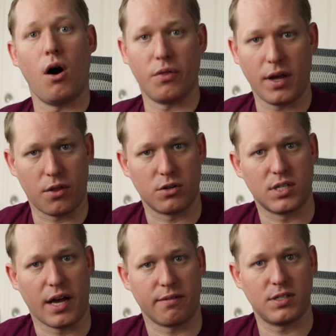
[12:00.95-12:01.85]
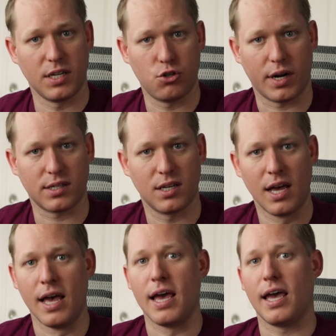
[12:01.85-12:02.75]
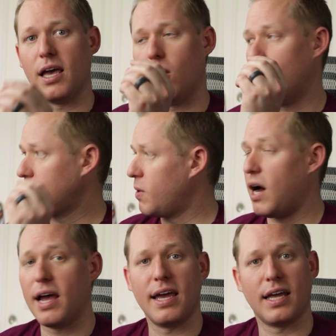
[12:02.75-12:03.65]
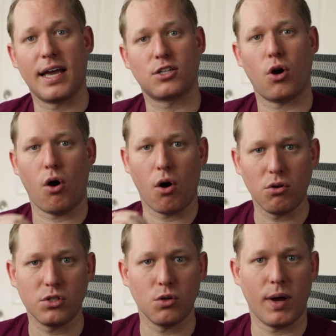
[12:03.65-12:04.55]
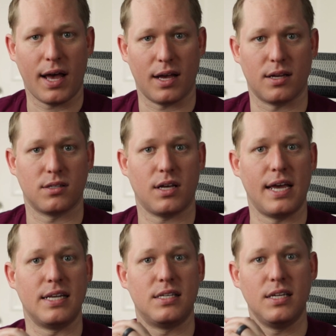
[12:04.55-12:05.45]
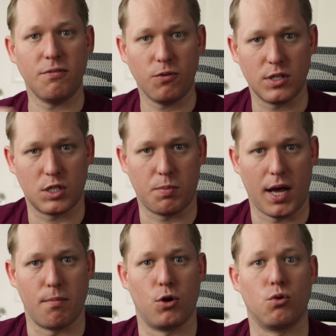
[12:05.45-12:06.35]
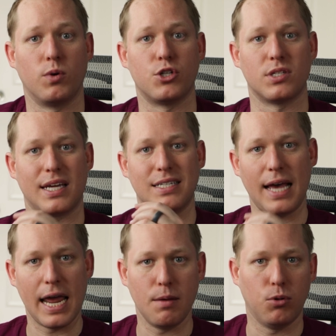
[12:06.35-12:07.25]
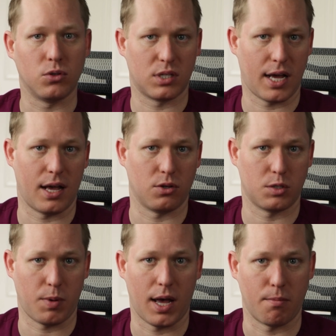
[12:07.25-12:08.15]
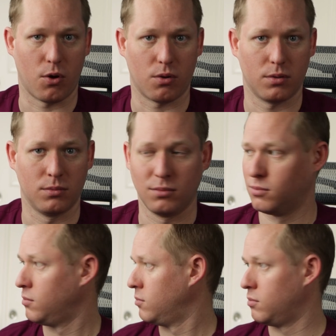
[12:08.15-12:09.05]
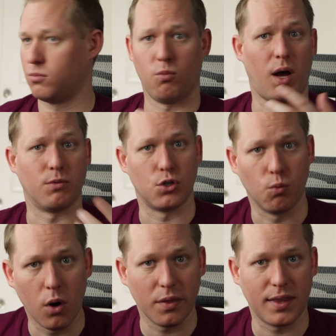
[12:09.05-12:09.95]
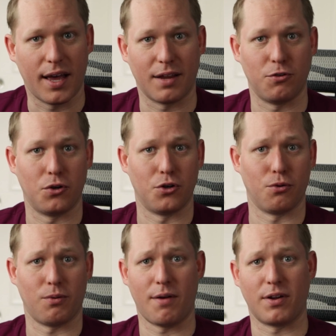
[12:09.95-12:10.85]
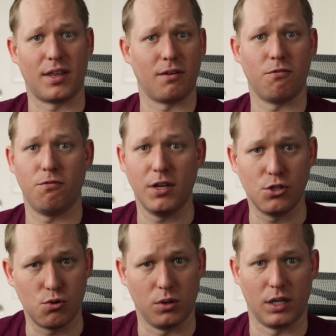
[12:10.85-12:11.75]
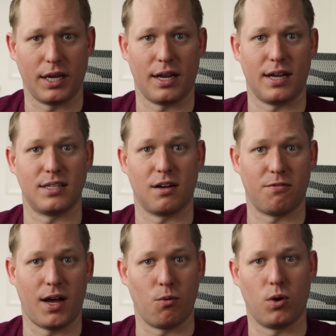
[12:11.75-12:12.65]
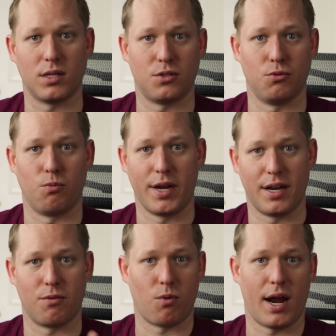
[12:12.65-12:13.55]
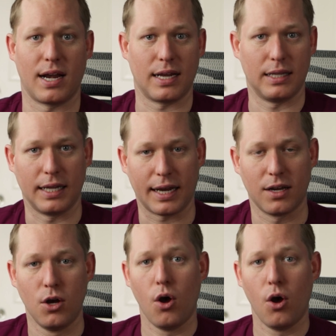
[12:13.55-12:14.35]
on the other side of Citrix. Ultima IA Connect also has a different spy mode, which is a table style spy mode. Why would you want that if you can do everything visually and identify what to read and write and click?